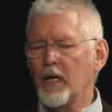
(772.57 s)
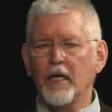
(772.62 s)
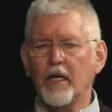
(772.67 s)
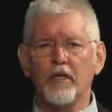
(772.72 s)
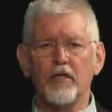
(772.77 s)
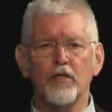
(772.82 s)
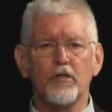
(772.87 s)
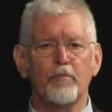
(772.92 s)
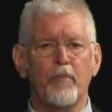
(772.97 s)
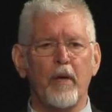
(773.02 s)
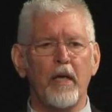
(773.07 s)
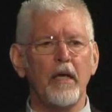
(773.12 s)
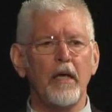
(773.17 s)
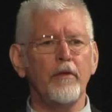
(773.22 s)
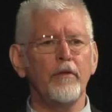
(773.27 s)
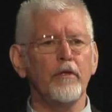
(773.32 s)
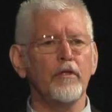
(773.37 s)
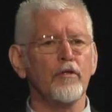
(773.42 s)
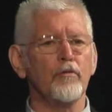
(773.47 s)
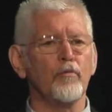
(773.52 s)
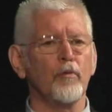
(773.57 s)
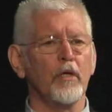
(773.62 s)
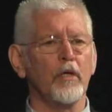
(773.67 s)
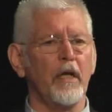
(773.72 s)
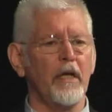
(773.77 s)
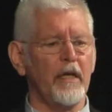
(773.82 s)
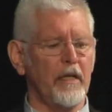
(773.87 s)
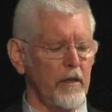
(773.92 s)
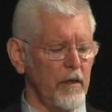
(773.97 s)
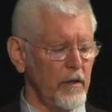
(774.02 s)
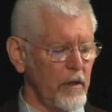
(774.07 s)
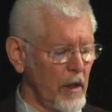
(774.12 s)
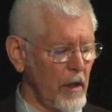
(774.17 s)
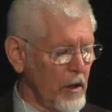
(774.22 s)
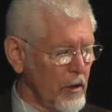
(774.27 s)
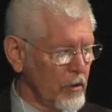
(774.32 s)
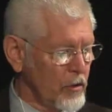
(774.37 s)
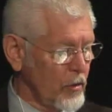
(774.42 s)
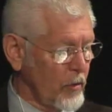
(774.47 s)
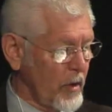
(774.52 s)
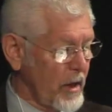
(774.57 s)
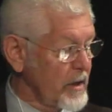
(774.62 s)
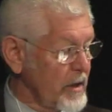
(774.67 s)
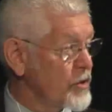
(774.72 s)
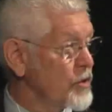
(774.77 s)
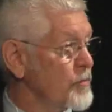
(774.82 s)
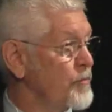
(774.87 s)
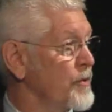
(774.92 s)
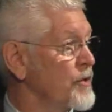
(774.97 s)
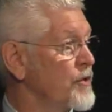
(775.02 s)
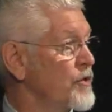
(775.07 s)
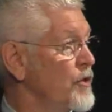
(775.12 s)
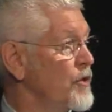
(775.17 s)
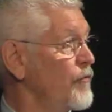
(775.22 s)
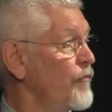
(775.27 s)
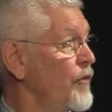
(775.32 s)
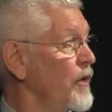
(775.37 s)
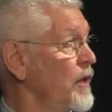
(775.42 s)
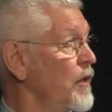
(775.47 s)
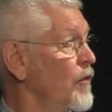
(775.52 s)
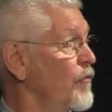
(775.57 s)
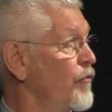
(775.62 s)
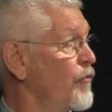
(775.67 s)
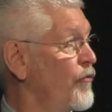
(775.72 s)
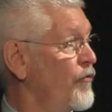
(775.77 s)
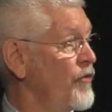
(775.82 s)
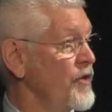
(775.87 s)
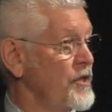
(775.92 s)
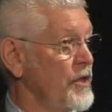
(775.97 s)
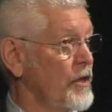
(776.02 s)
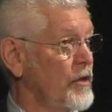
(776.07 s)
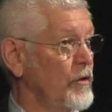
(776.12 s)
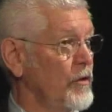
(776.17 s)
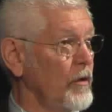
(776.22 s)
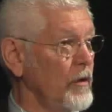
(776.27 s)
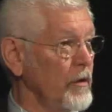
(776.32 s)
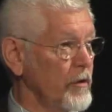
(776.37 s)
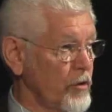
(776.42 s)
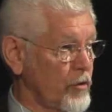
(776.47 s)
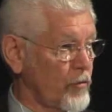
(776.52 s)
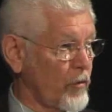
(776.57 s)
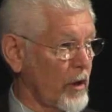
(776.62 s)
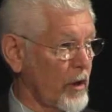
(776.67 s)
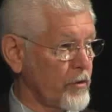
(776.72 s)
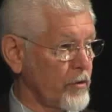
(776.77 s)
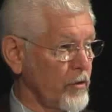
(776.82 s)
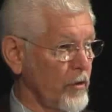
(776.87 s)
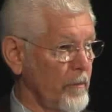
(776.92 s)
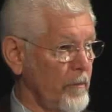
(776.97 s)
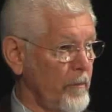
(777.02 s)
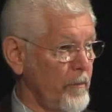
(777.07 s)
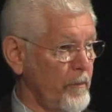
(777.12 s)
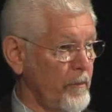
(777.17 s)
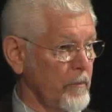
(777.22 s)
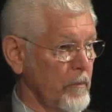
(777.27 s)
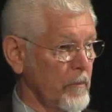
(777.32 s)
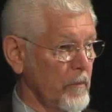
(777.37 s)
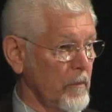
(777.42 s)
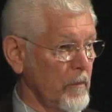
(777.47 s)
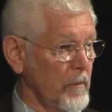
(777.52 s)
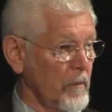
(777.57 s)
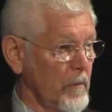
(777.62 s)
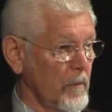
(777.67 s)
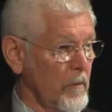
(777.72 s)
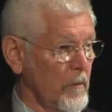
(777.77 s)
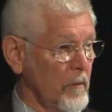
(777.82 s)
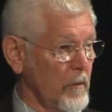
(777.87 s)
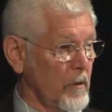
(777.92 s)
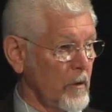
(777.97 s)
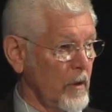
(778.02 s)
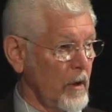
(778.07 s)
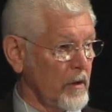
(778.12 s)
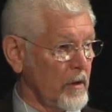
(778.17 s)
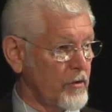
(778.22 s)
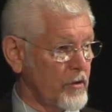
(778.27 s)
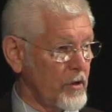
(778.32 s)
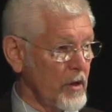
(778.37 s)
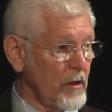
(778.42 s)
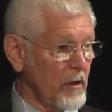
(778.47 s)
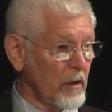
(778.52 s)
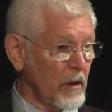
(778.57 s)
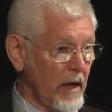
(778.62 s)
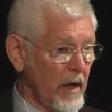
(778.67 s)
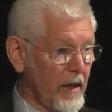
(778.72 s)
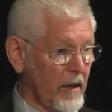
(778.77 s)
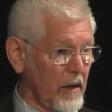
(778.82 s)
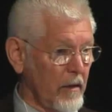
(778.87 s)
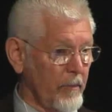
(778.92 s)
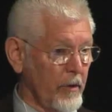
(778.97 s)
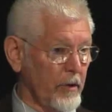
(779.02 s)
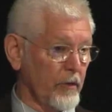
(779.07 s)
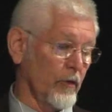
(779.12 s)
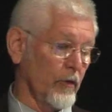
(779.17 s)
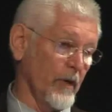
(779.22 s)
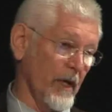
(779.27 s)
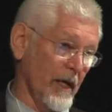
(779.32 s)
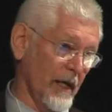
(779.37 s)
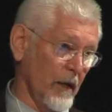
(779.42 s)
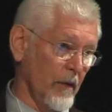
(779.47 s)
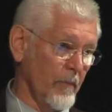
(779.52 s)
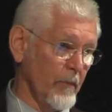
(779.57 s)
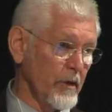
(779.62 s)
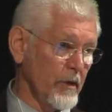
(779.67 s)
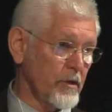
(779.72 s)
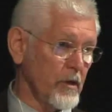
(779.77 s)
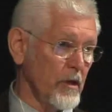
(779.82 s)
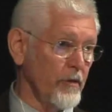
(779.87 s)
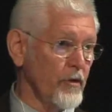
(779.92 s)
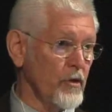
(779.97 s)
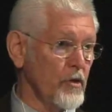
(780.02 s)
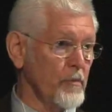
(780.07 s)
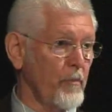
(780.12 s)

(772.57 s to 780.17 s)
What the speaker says: It is pain that is related to a specific physical structure, a single element or elements in the